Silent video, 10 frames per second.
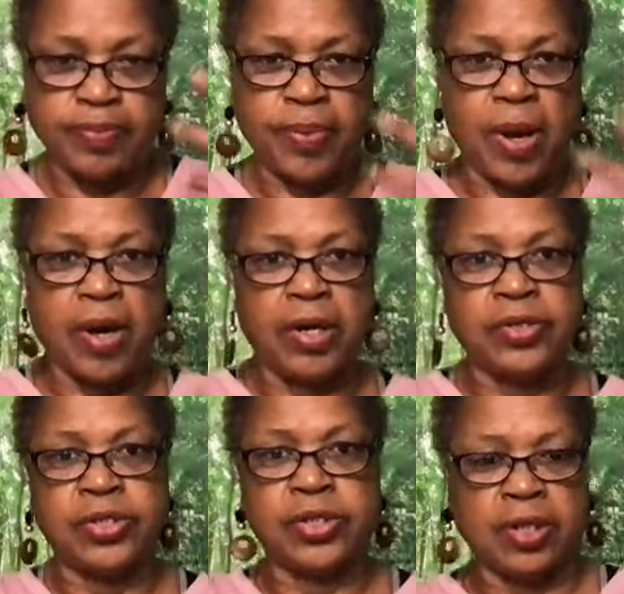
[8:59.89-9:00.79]

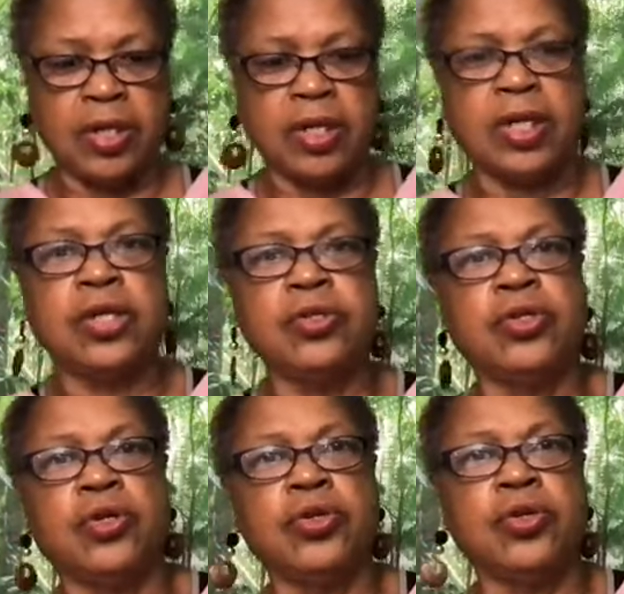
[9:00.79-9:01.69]
parts, letting you
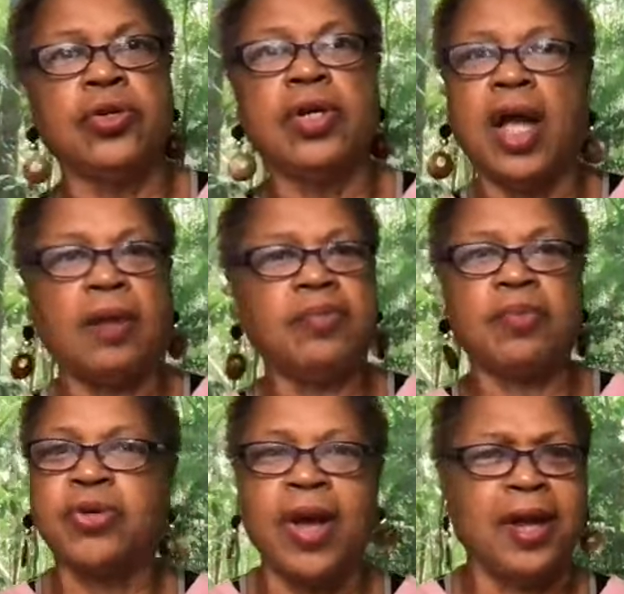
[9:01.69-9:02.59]
know I'm
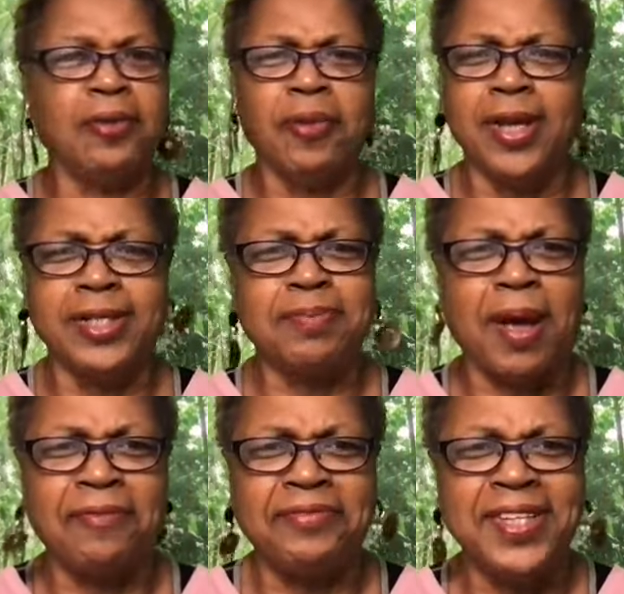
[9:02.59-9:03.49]
trying to raise my
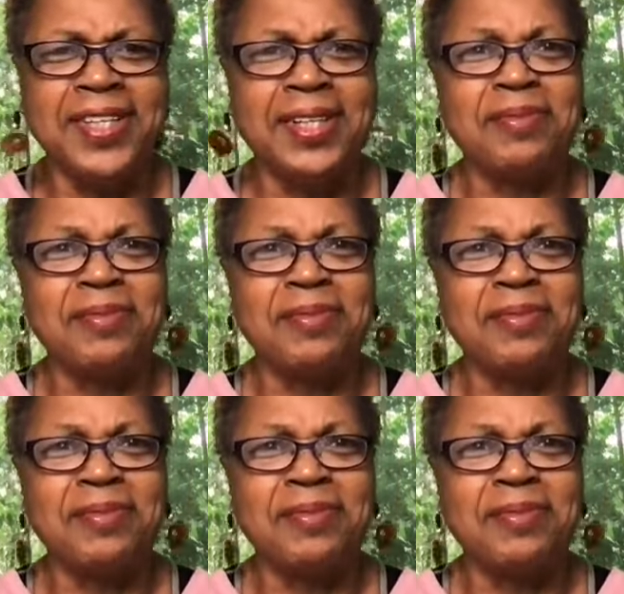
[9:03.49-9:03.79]
feet up.